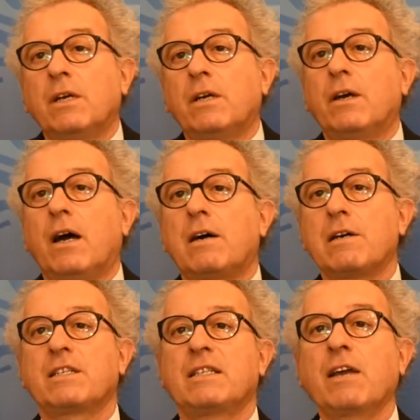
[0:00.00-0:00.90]

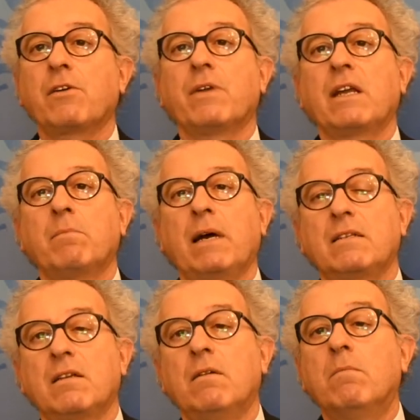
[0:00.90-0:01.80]
are staggering,
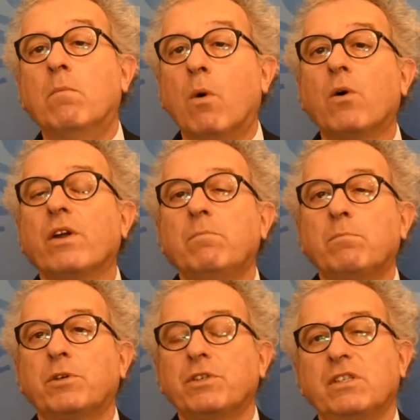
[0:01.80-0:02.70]
but more
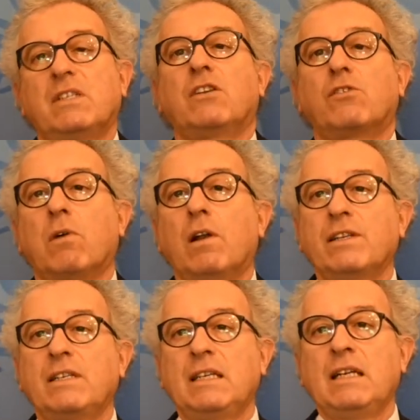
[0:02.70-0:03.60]
important than
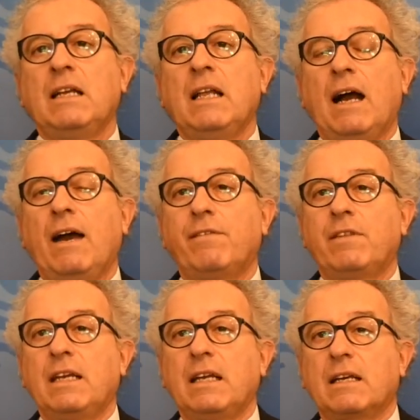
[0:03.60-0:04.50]
quality, I
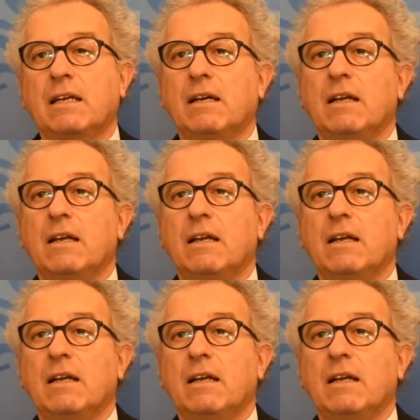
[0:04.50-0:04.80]
think,